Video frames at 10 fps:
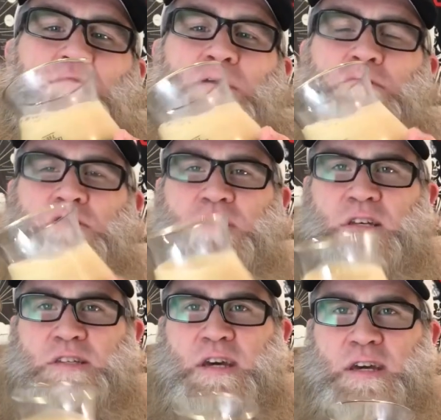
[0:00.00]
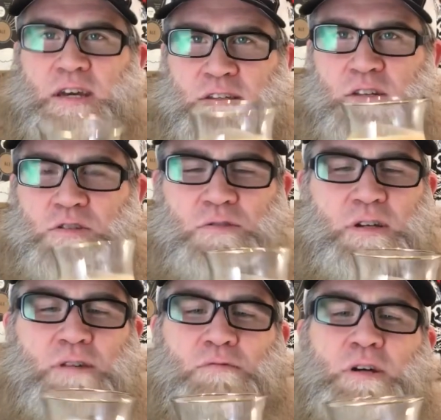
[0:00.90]
but we'll see as I as I
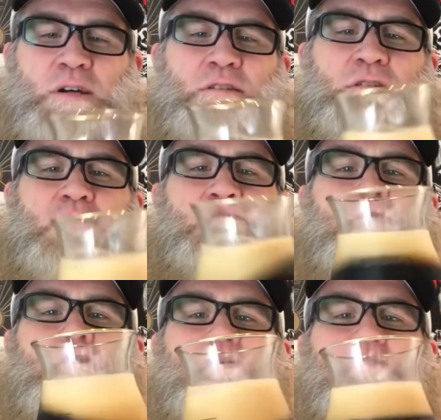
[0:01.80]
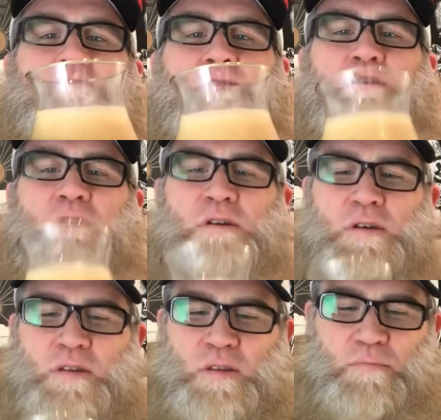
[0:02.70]
drink it. We'll kind of see where it goes.
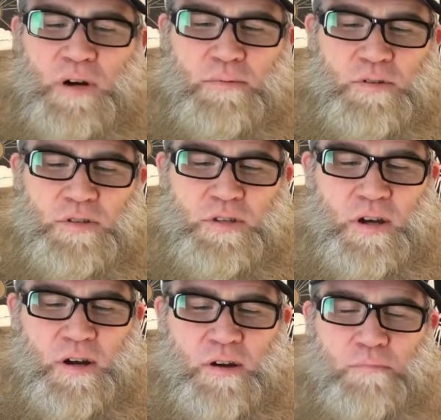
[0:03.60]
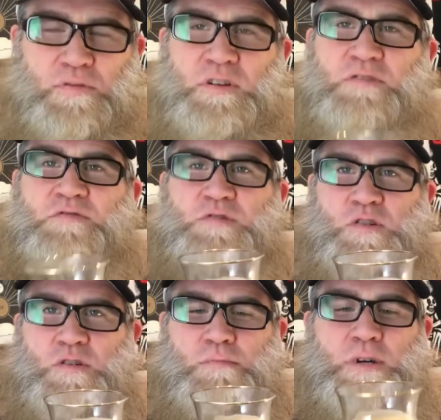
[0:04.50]
The bubbles are pretty
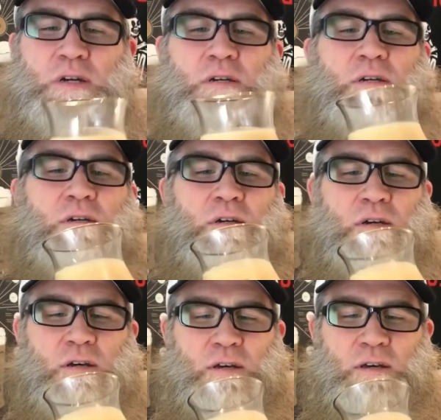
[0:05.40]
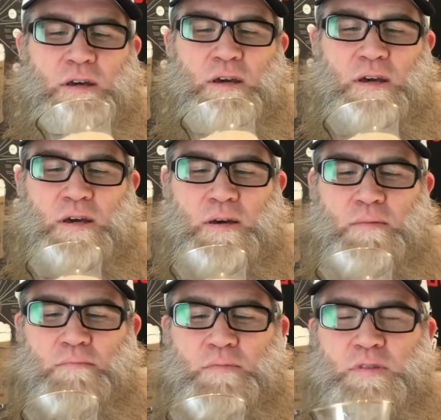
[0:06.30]
firm.
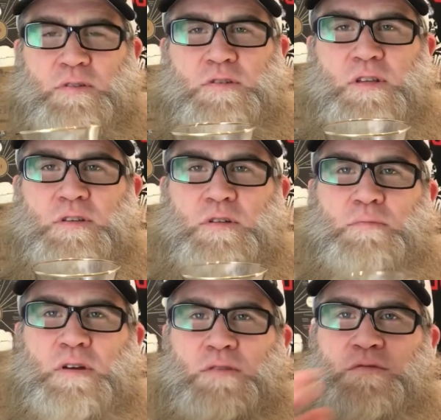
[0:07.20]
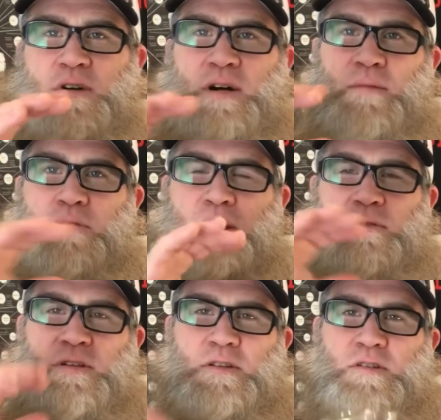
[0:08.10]
Um, there's a little bit of uh,
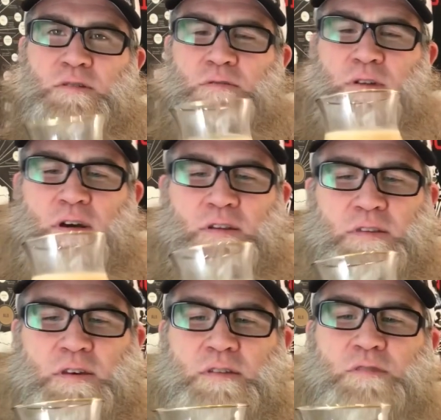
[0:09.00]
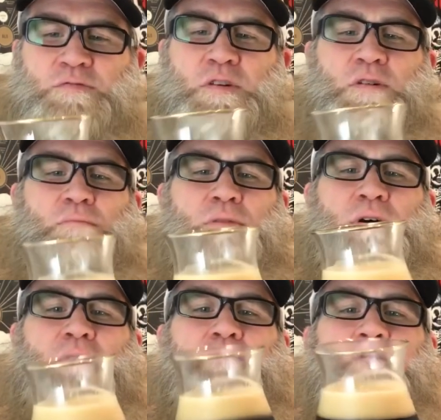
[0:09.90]
pebbliness going on in the in the foam,
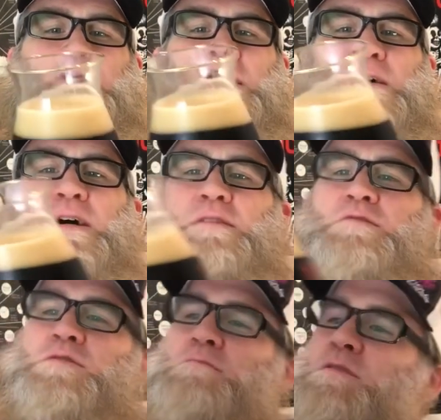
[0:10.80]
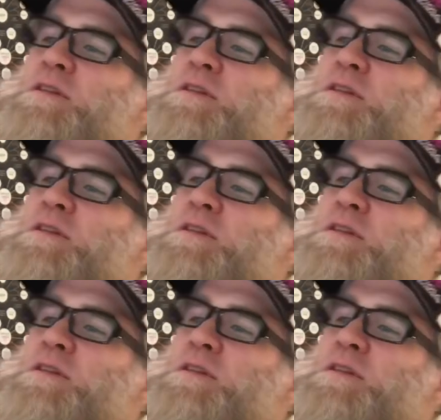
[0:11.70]
but uh, there's some